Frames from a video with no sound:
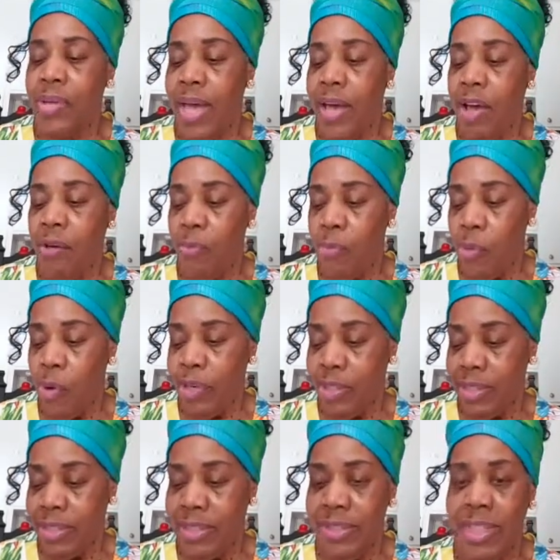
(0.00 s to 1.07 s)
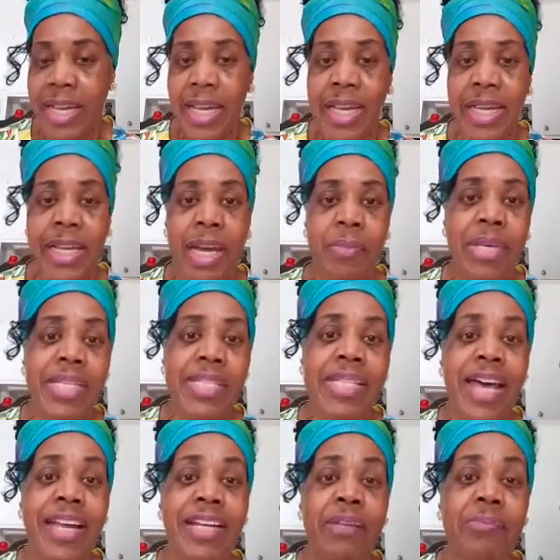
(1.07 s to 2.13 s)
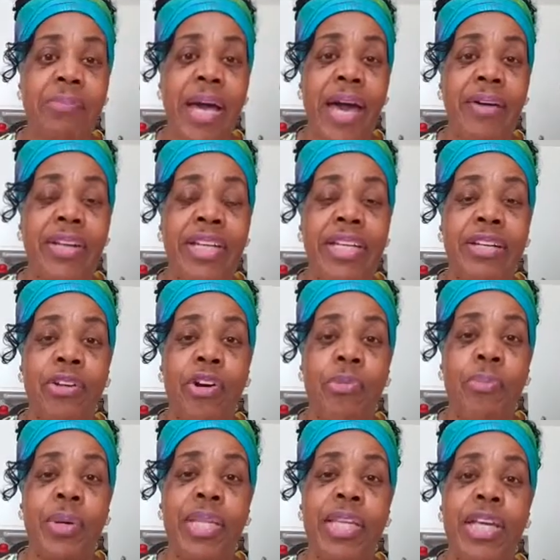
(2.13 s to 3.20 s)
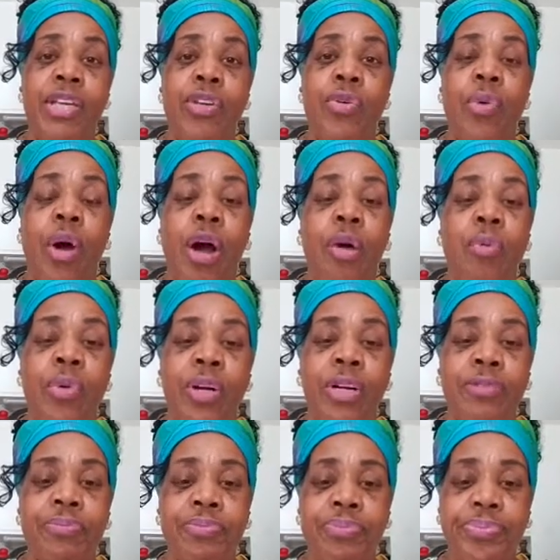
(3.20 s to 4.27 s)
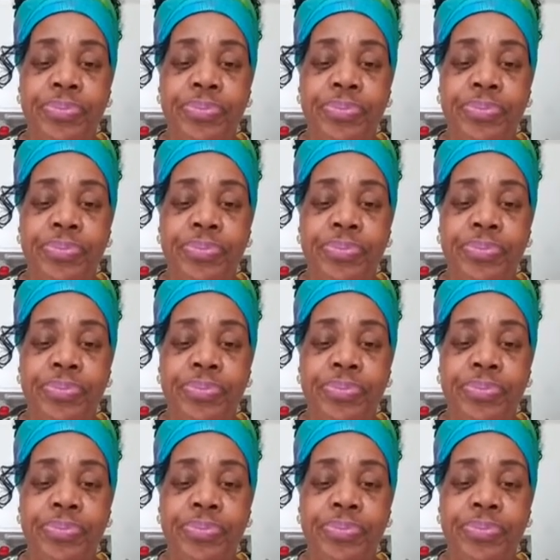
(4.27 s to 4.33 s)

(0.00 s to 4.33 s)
Al Martin, and I'm excited about it and hoping that you all